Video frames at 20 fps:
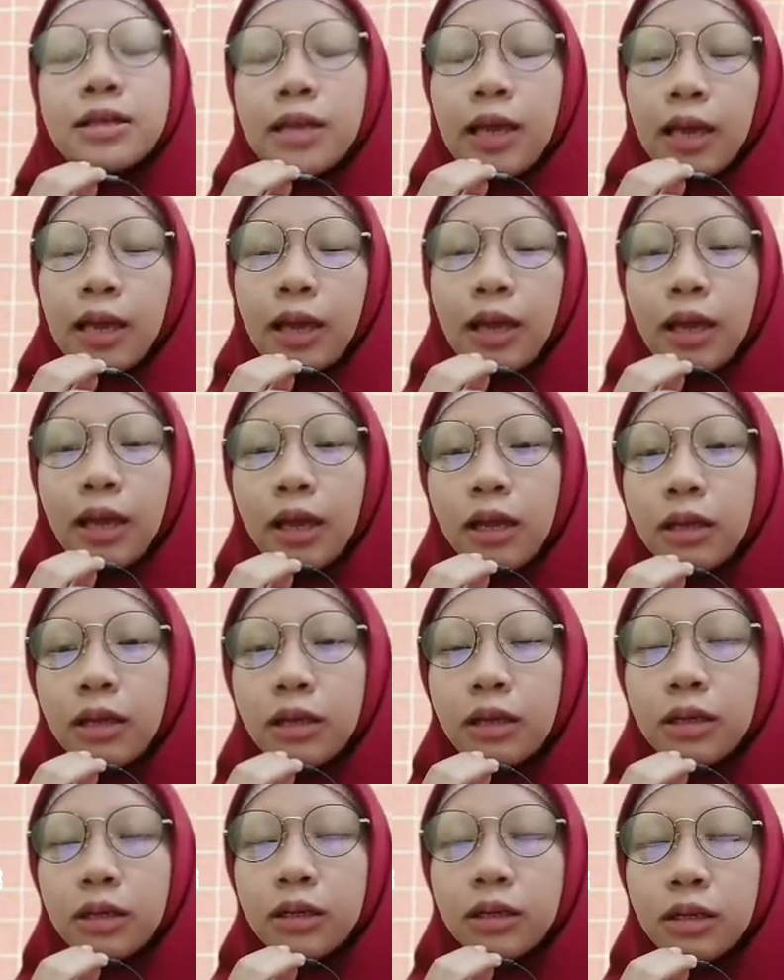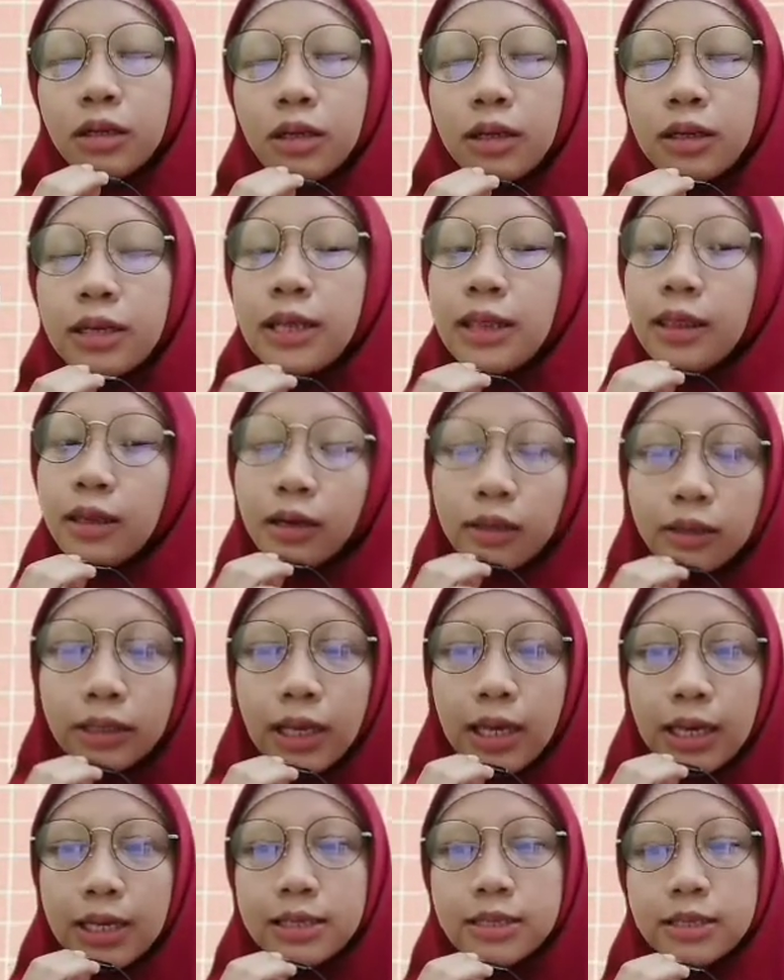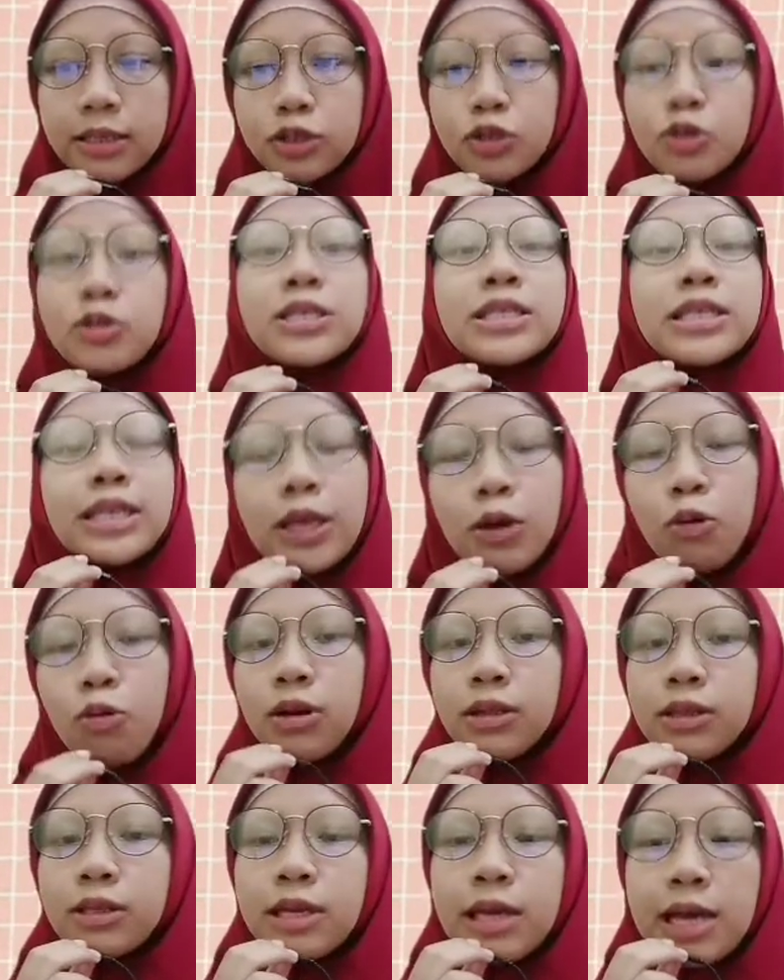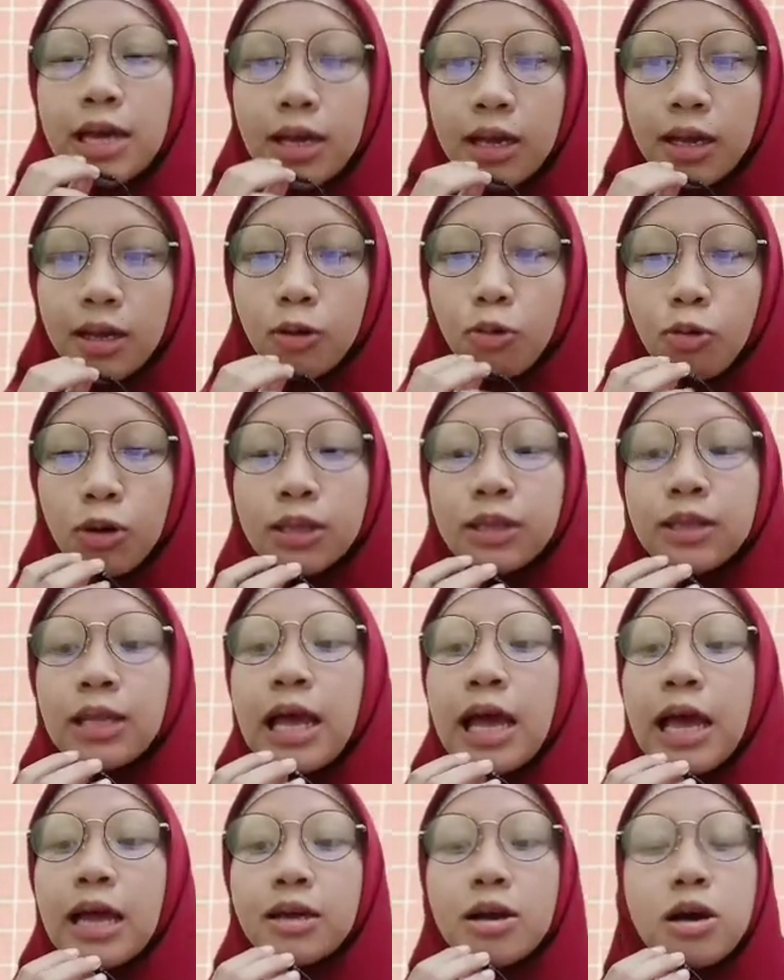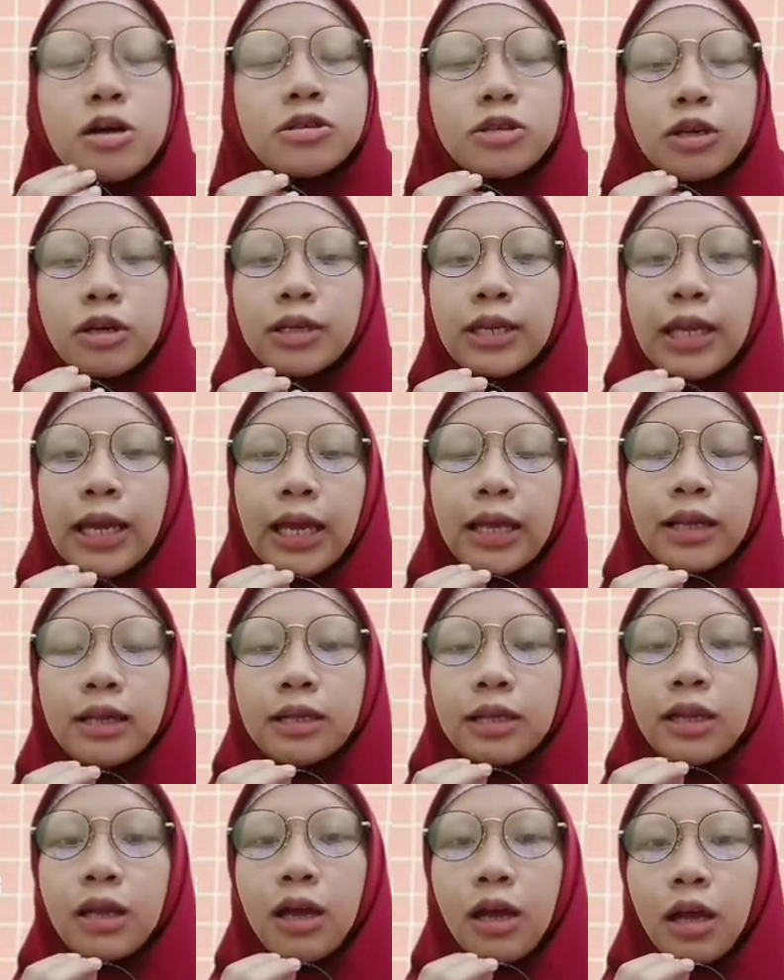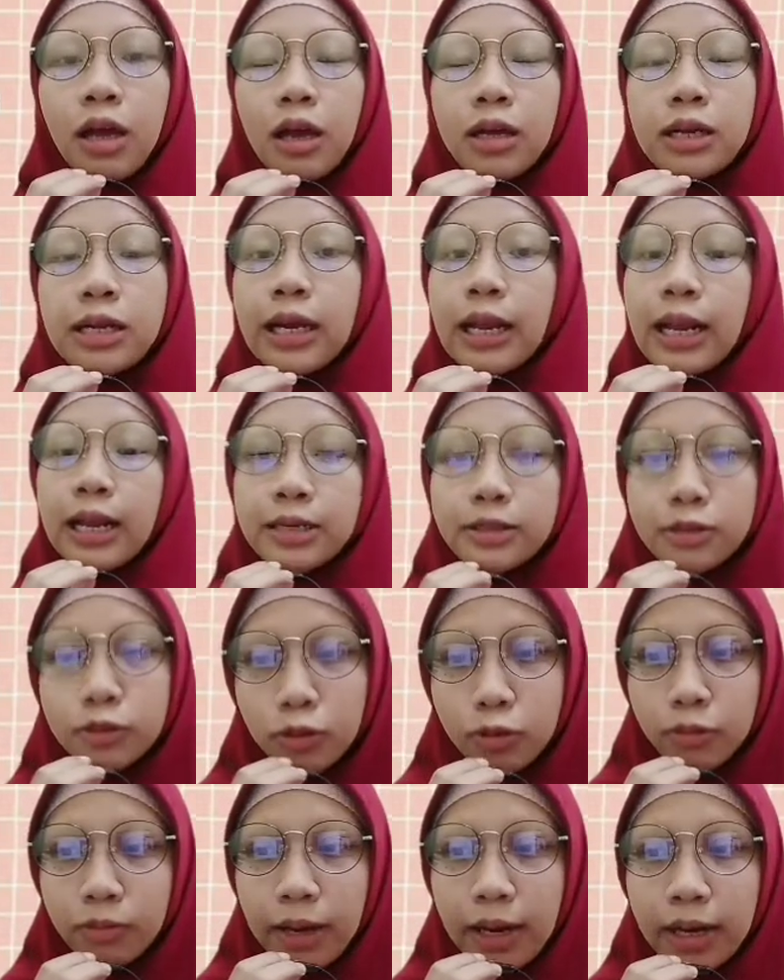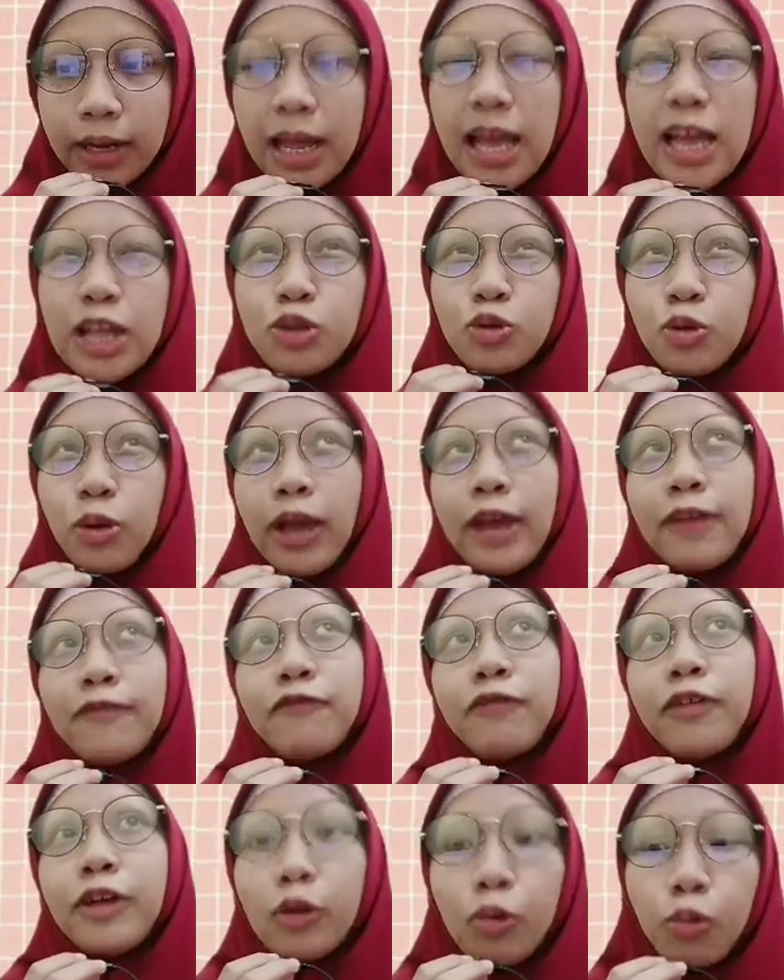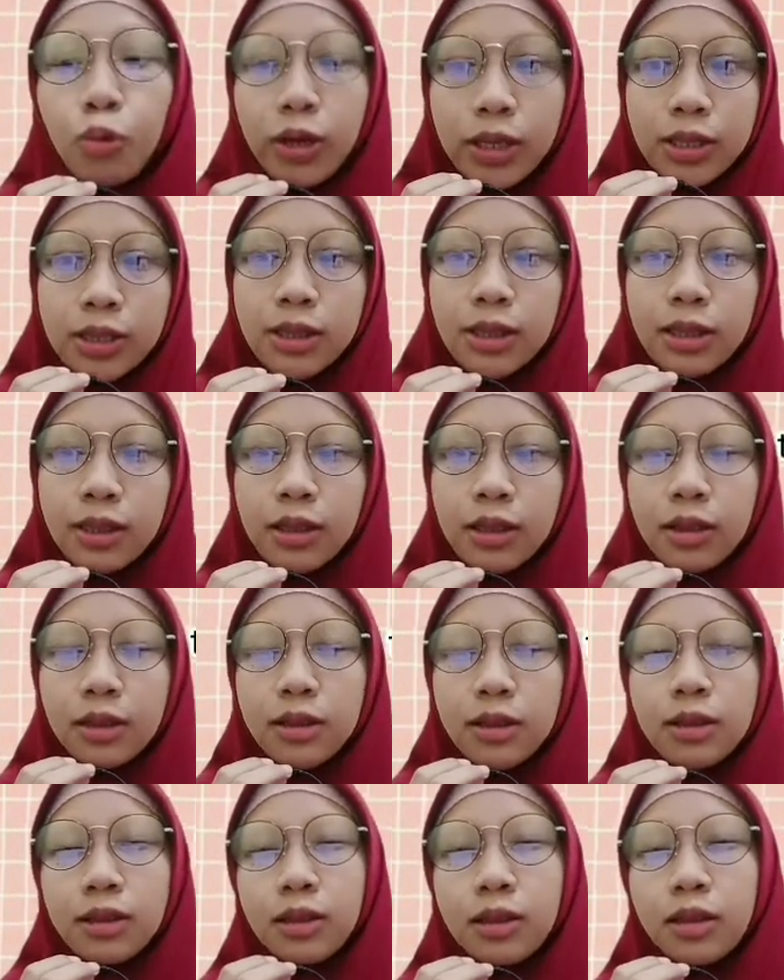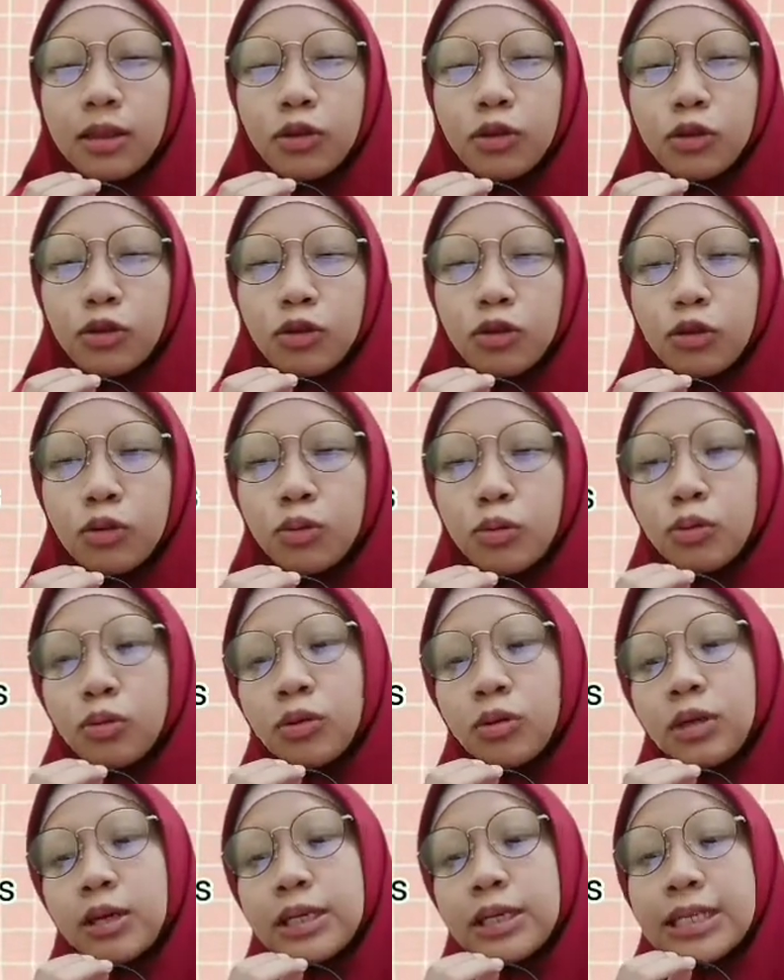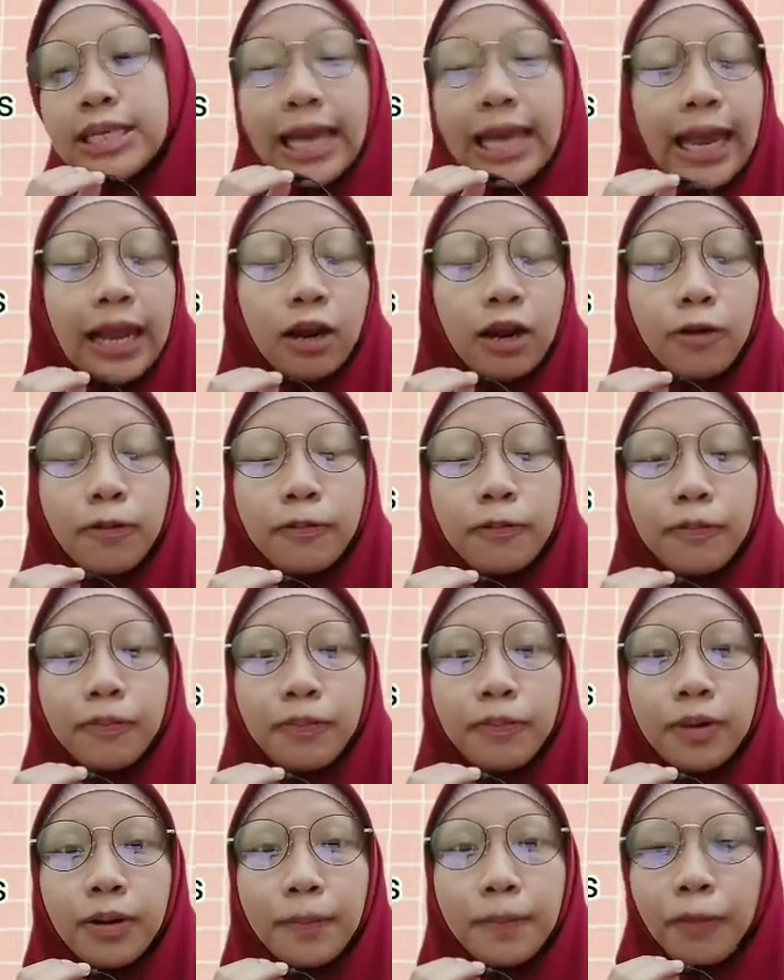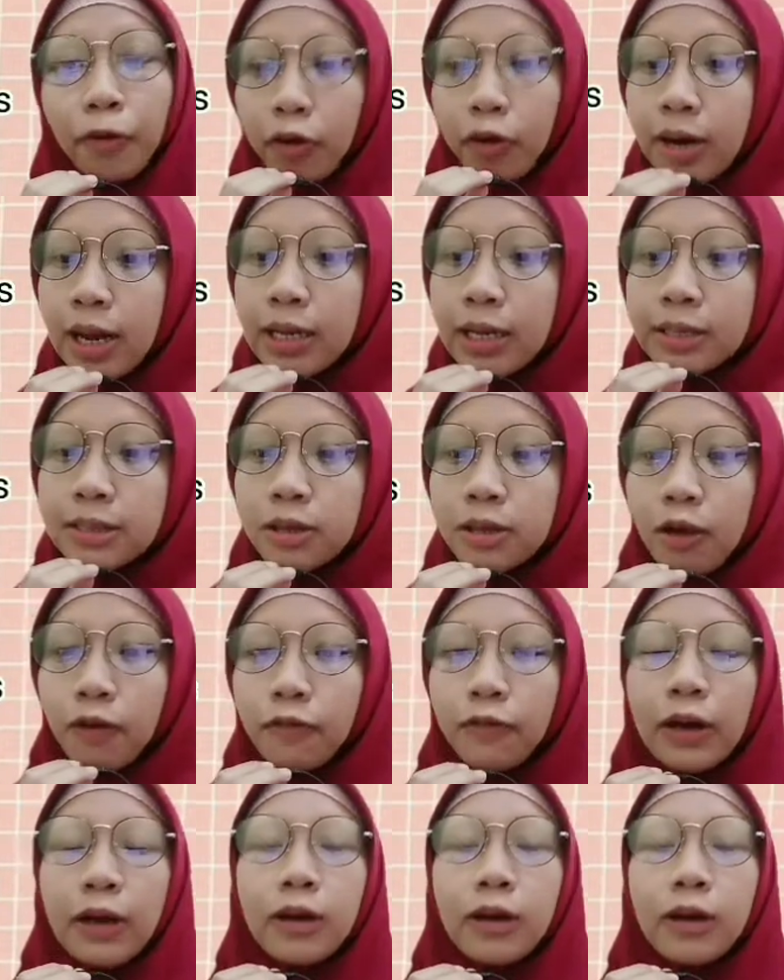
And the third is to see what goes on in the classroom and to evaluate to the end of products of